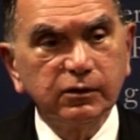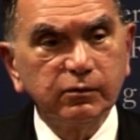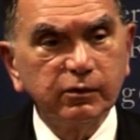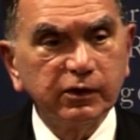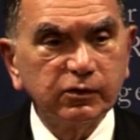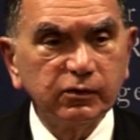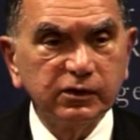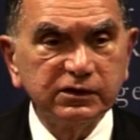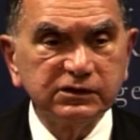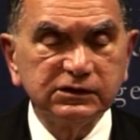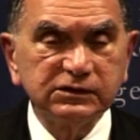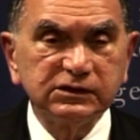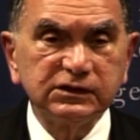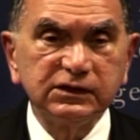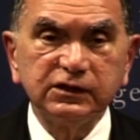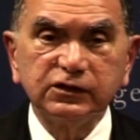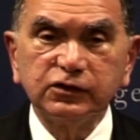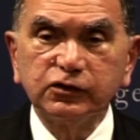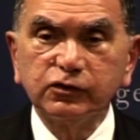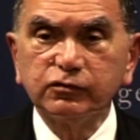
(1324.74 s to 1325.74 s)
we're going to
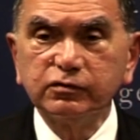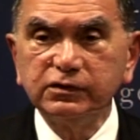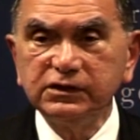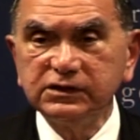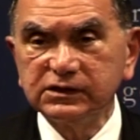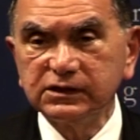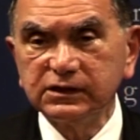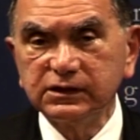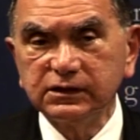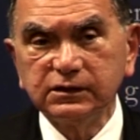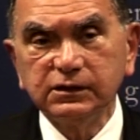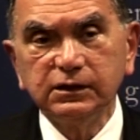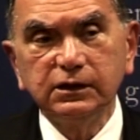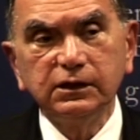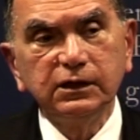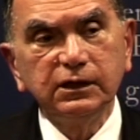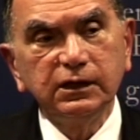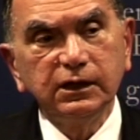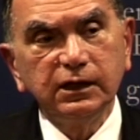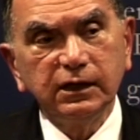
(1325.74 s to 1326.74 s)
see increasing
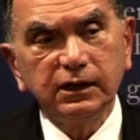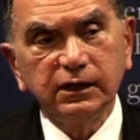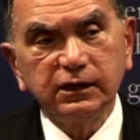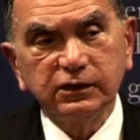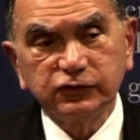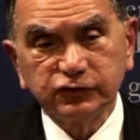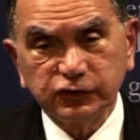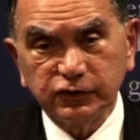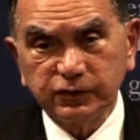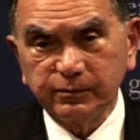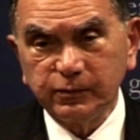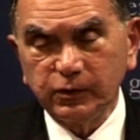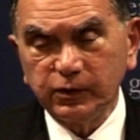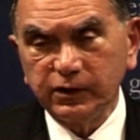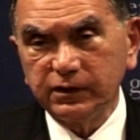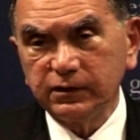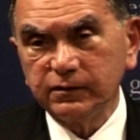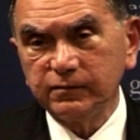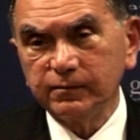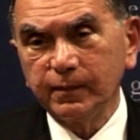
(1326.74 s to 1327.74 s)

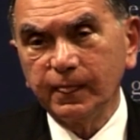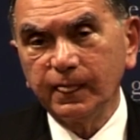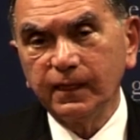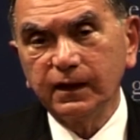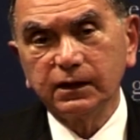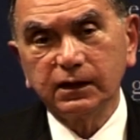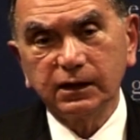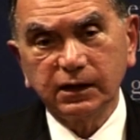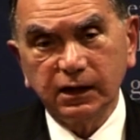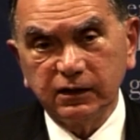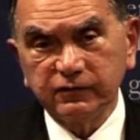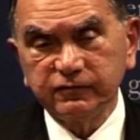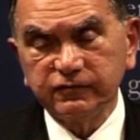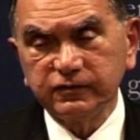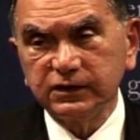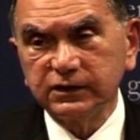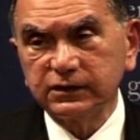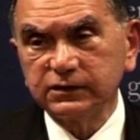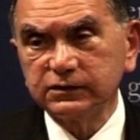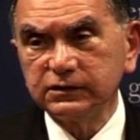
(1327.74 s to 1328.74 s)
turmoil,
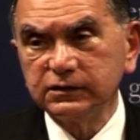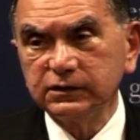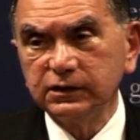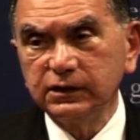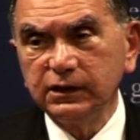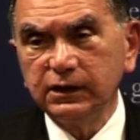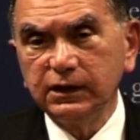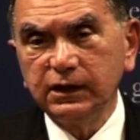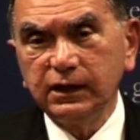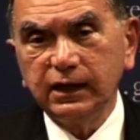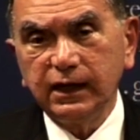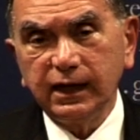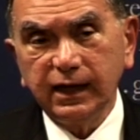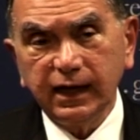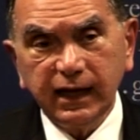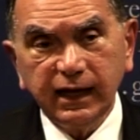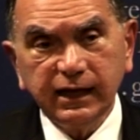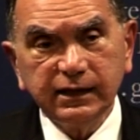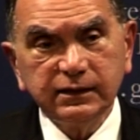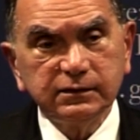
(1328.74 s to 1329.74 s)
conflict,
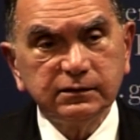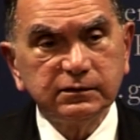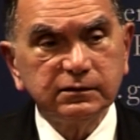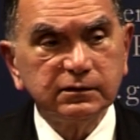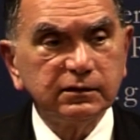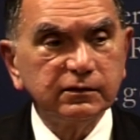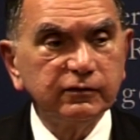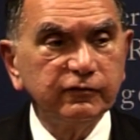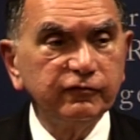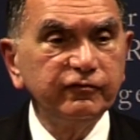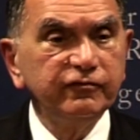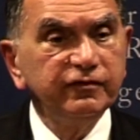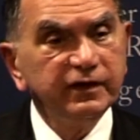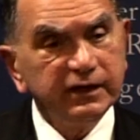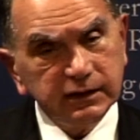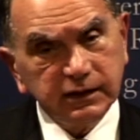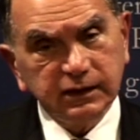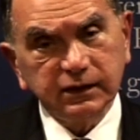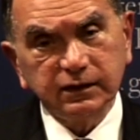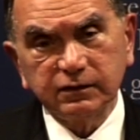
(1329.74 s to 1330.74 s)
and
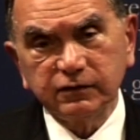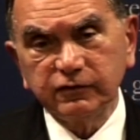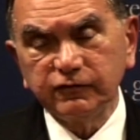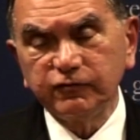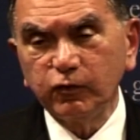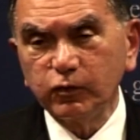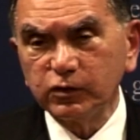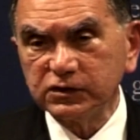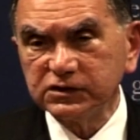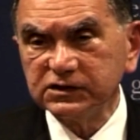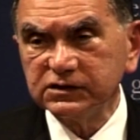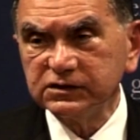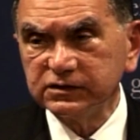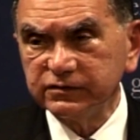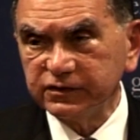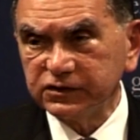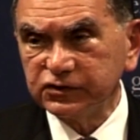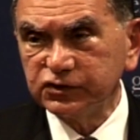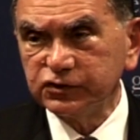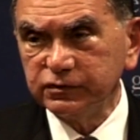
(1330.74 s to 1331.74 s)
feeding the forces
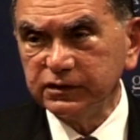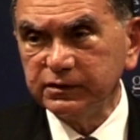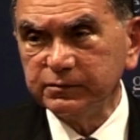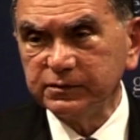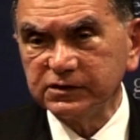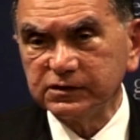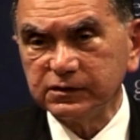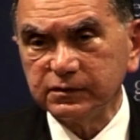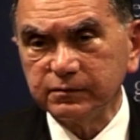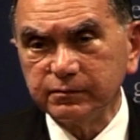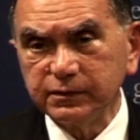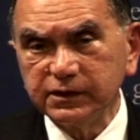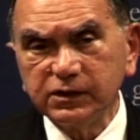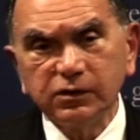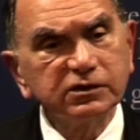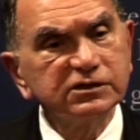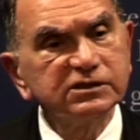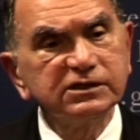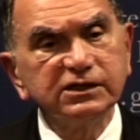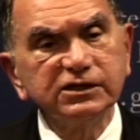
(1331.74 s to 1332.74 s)
of extremism,
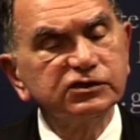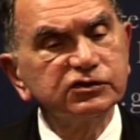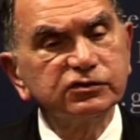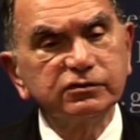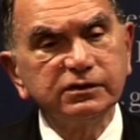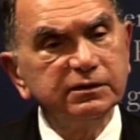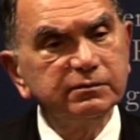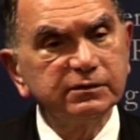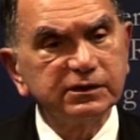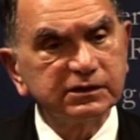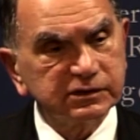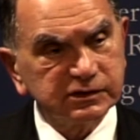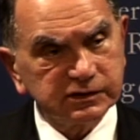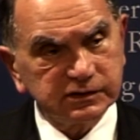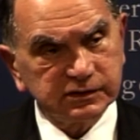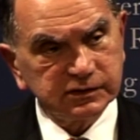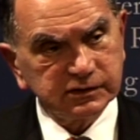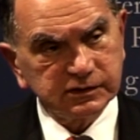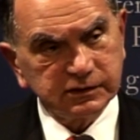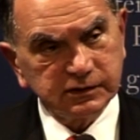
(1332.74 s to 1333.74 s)
because the
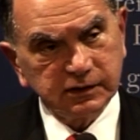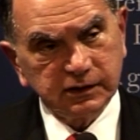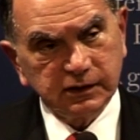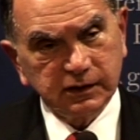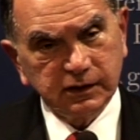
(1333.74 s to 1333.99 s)
extremists